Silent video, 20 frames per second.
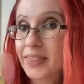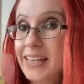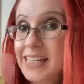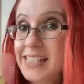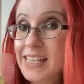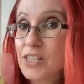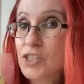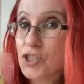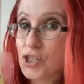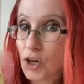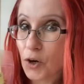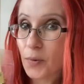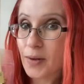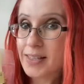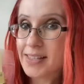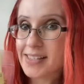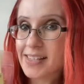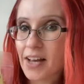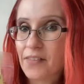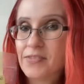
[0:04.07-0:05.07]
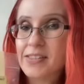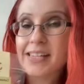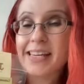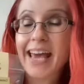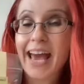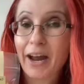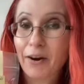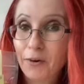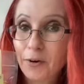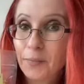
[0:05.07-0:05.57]
This is Joe and Seph's
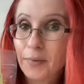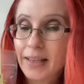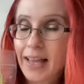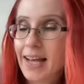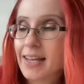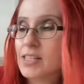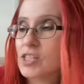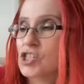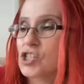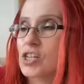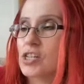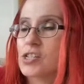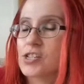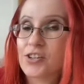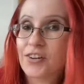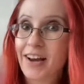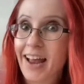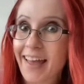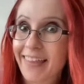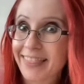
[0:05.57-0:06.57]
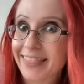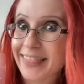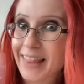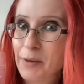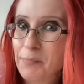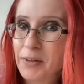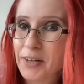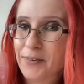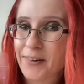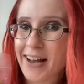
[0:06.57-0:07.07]
caramelized ginger and
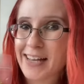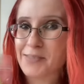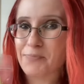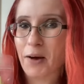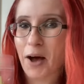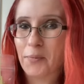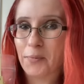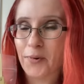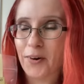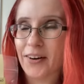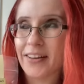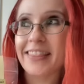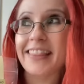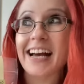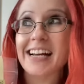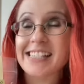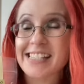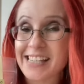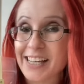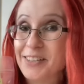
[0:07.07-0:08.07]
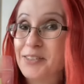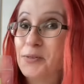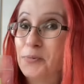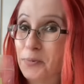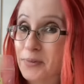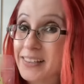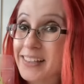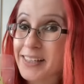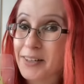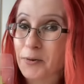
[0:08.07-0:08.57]
lemongrass popcorn. That sounds
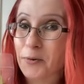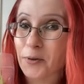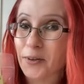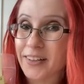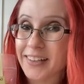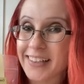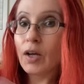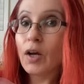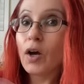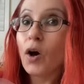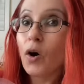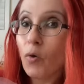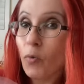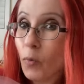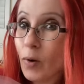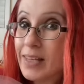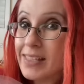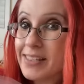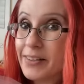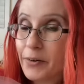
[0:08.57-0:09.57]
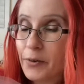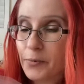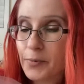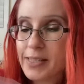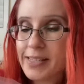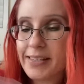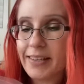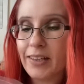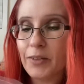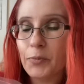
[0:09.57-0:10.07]
really cool. Was there a
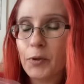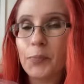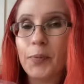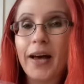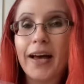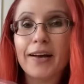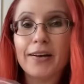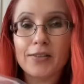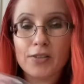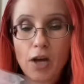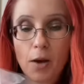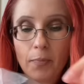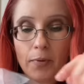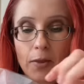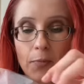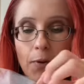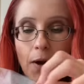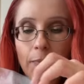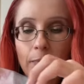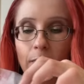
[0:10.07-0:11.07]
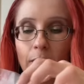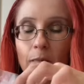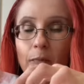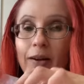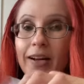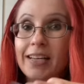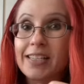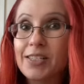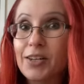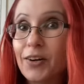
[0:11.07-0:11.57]
resealable bag on top of the popcorn when
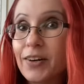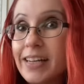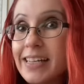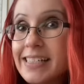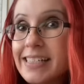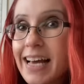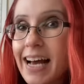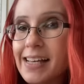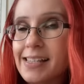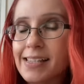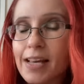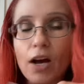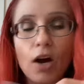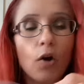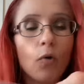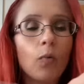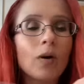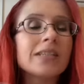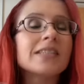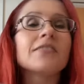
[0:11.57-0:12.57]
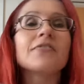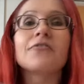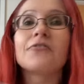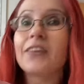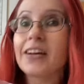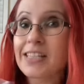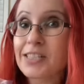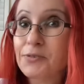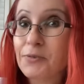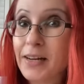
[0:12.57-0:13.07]
I started? Yes. Was it
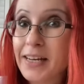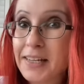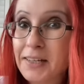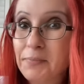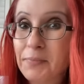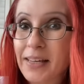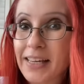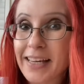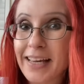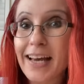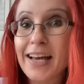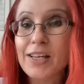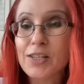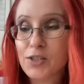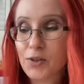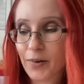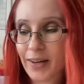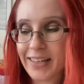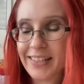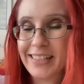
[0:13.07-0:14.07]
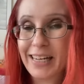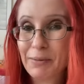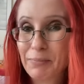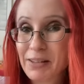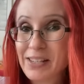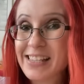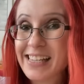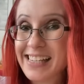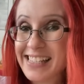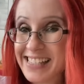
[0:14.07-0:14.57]
frustrating me so I ended up
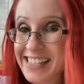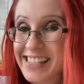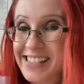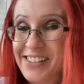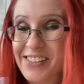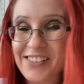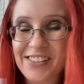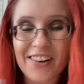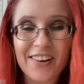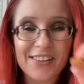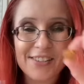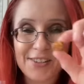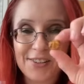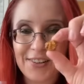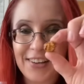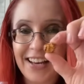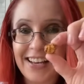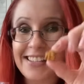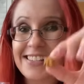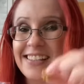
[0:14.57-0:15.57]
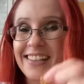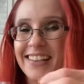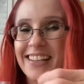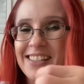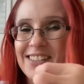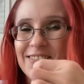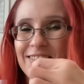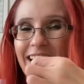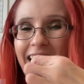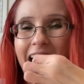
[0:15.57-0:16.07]
using scissors? Also yes. Let's
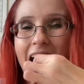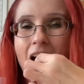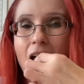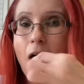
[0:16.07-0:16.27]
try.